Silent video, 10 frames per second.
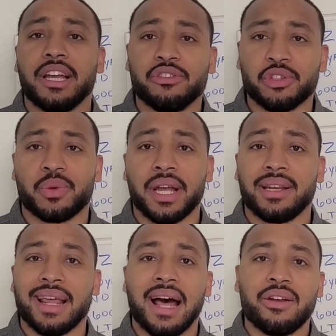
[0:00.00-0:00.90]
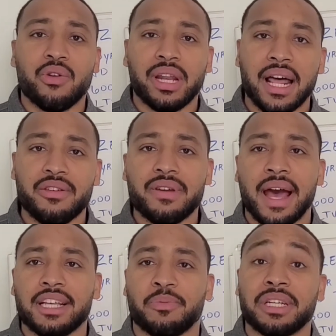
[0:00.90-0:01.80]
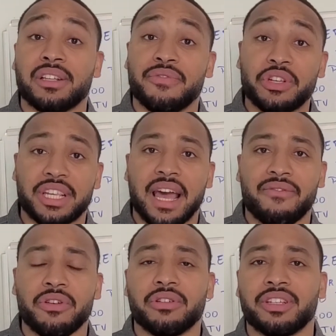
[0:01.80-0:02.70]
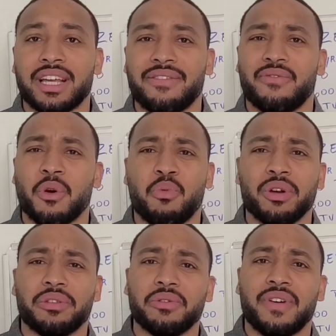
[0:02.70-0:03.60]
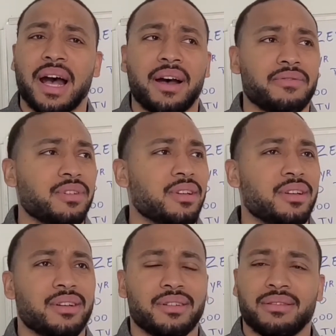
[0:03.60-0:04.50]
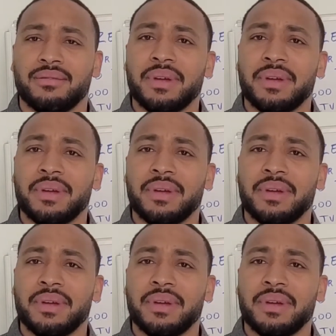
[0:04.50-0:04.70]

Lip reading: Interest rate. Now, I know a lot of you guys, especially if you're savvy, you're going to say 4.25.